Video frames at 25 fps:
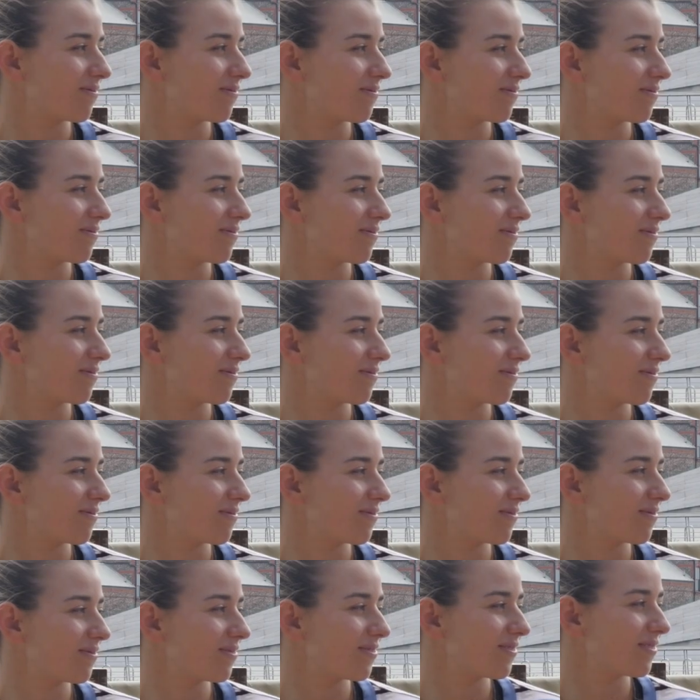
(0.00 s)

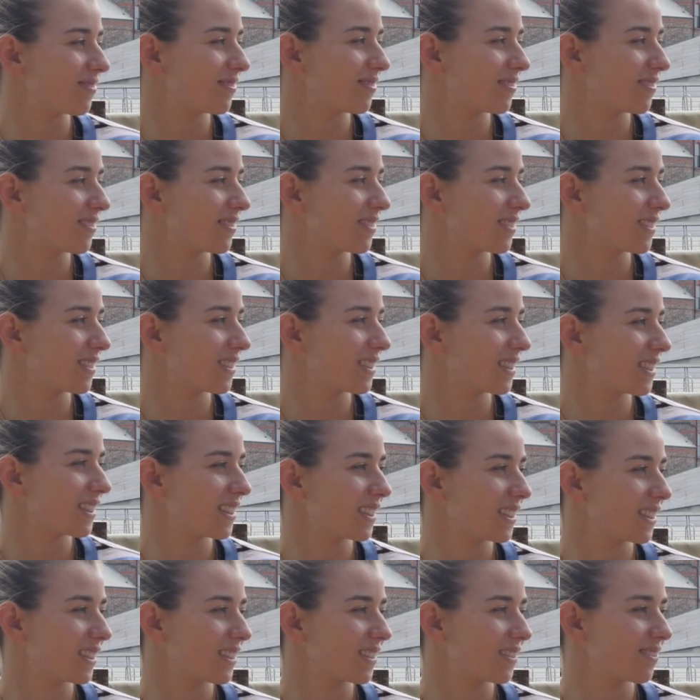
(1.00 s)

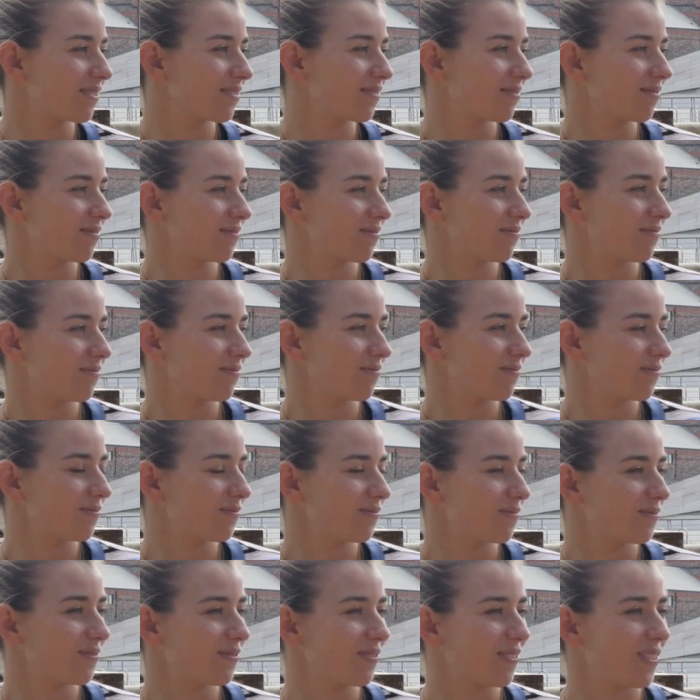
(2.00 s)

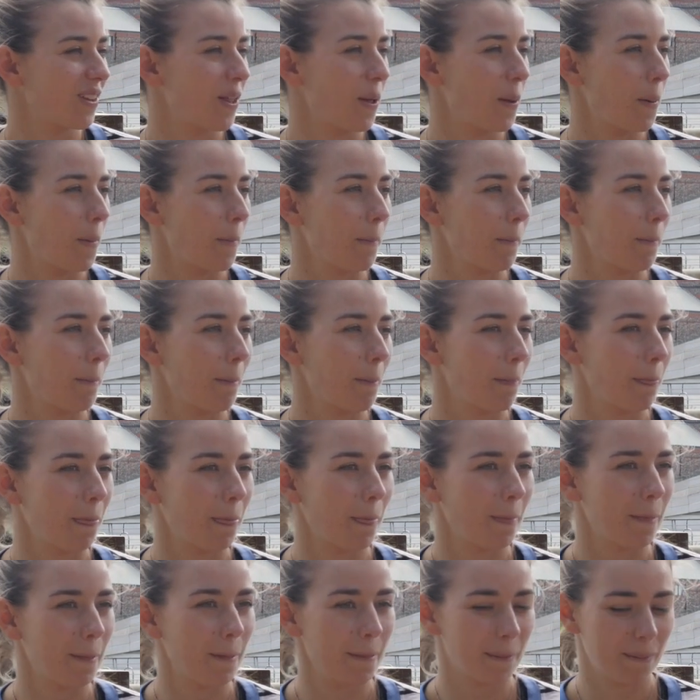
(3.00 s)

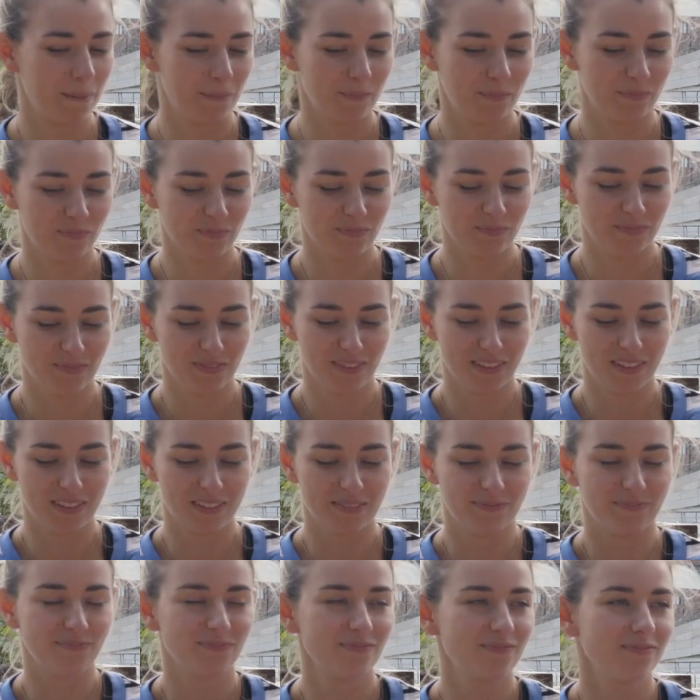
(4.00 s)

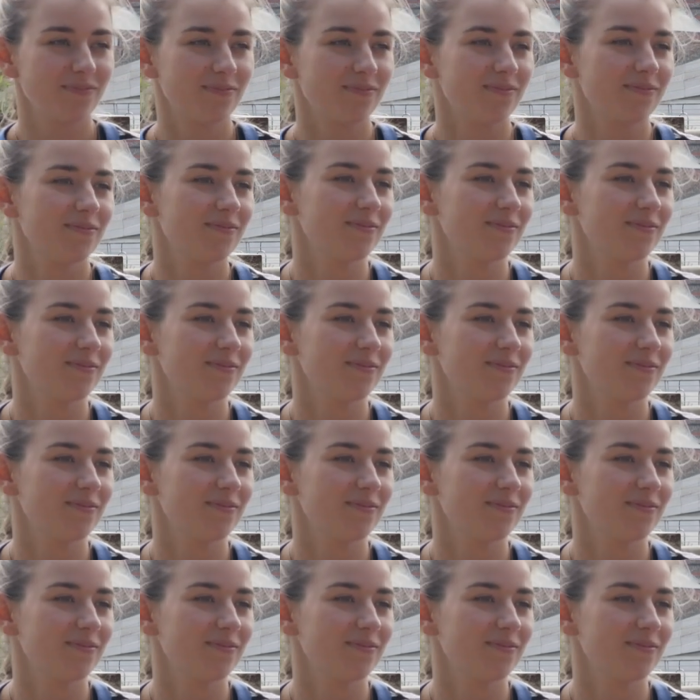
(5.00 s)
The person shown says nothing.